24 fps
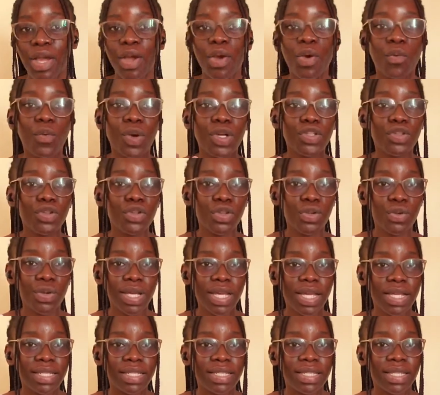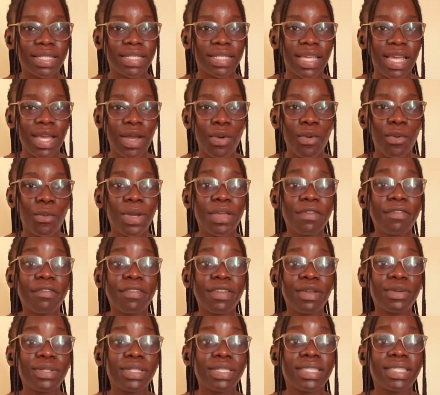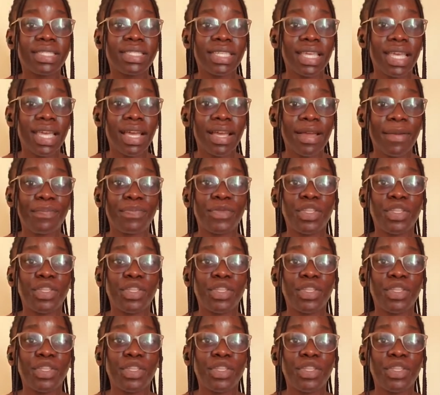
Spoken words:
When you look at it, we feel sick,